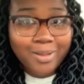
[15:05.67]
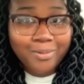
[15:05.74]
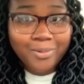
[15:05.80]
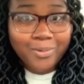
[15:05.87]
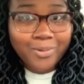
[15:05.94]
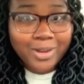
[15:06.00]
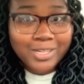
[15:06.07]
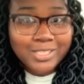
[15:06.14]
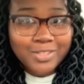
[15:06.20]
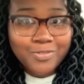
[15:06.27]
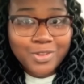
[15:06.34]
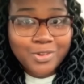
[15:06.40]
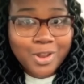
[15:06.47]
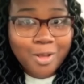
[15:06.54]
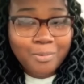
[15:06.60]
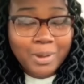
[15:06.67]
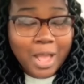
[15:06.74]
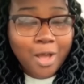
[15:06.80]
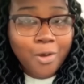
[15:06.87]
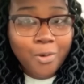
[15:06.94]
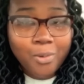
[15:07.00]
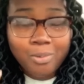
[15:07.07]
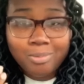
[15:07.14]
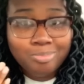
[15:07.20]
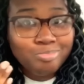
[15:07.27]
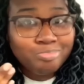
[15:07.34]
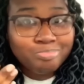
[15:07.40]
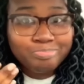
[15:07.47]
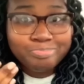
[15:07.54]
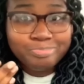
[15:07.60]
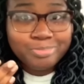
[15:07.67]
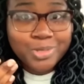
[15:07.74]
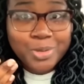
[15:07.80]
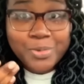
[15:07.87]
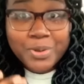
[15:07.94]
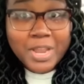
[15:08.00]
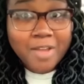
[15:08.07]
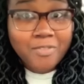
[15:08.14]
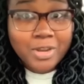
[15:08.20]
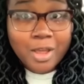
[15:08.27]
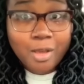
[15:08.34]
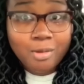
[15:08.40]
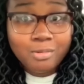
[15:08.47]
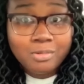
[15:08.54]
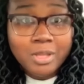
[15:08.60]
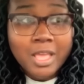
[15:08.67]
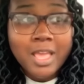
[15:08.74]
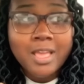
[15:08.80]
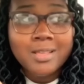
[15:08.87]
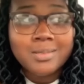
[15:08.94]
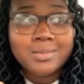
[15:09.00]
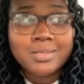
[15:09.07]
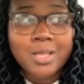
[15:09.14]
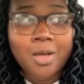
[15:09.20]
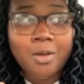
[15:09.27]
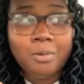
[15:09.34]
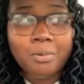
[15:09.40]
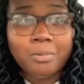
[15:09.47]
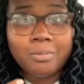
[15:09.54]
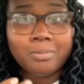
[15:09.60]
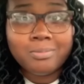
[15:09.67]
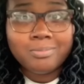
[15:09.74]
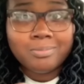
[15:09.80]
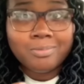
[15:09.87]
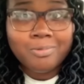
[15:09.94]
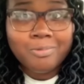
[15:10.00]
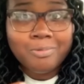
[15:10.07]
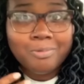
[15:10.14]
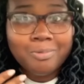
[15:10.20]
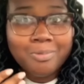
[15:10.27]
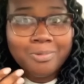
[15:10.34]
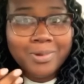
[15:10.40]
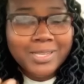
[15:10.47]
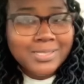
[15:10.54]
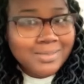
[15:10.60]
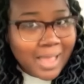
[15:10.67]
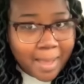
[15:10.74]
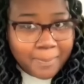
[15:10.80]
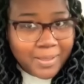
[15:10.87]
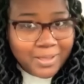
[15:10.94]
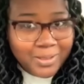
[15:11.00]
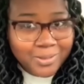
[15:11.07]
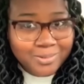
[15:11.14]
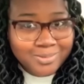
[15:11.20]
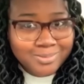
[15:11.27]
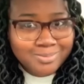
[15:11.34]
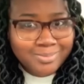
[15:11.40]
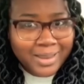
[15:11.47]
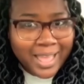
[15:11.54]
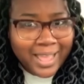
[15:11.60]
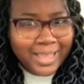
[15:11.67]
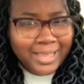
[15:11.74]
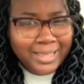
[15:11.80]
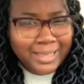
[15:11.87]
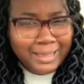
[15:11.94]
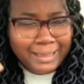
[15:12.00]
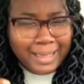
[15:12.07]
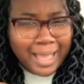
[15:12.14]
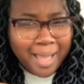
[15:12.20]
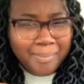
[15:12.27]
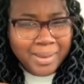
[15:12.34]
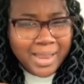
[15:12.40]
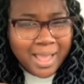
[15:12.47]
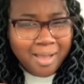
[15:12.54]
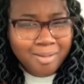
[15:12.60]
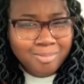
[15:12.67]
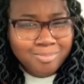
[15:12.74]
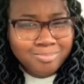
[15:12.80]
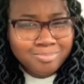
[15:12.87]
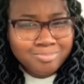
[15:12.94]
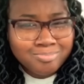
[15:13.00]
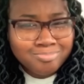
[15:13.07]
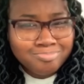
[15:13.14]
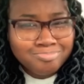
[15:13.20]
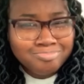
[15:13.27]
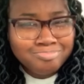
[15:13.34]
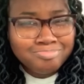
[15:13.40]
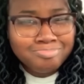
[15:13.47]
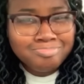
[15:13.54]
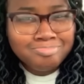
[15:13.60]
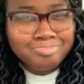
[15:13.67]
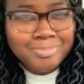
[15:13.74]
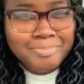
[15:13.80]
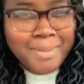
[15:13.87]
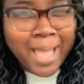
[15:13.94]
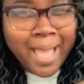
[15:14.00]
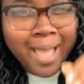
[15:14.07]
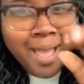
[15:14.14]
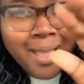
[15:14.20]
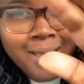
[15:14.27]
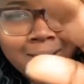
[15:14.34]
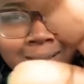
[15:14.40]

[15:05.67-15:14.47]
Of course, if you don't know, you will never know. So what's stopping you? Like, comment out. Bye.